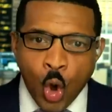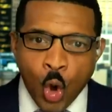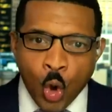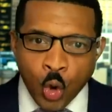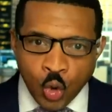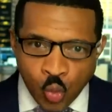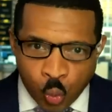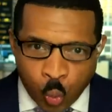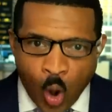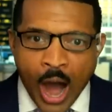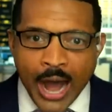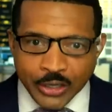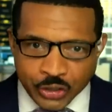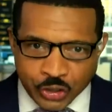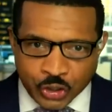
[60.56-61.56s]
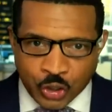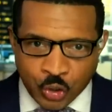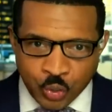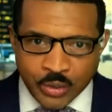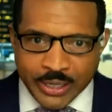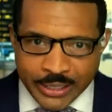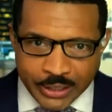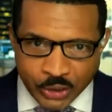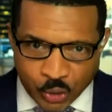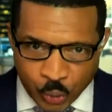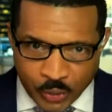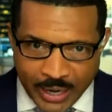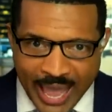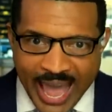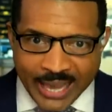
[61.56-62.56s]
who watched you get into
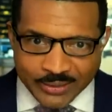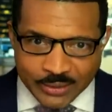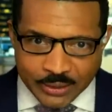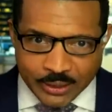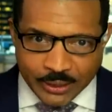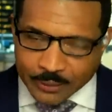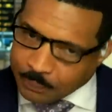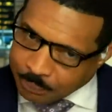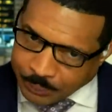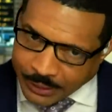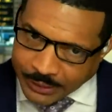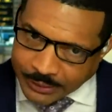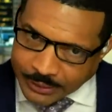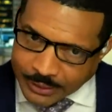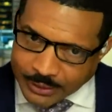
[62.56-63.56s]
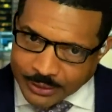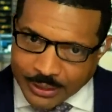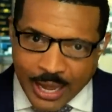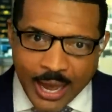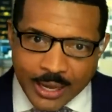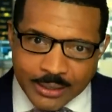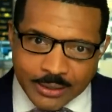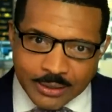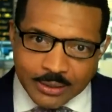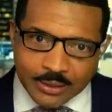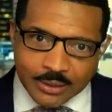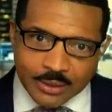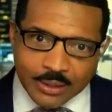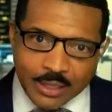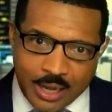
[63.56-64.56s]
an accident, but not
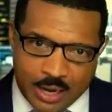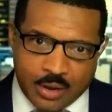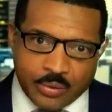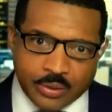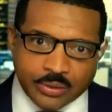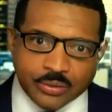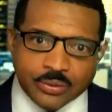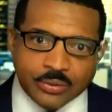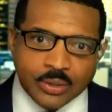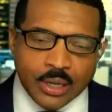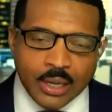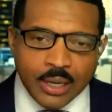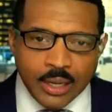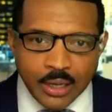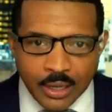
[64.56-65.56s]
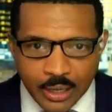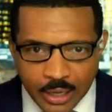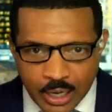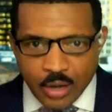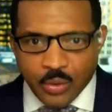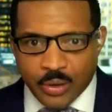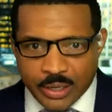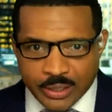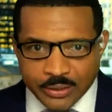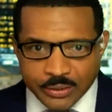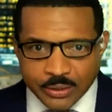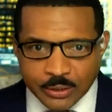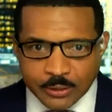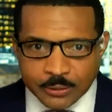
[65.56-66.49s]
Karen's. Here it is.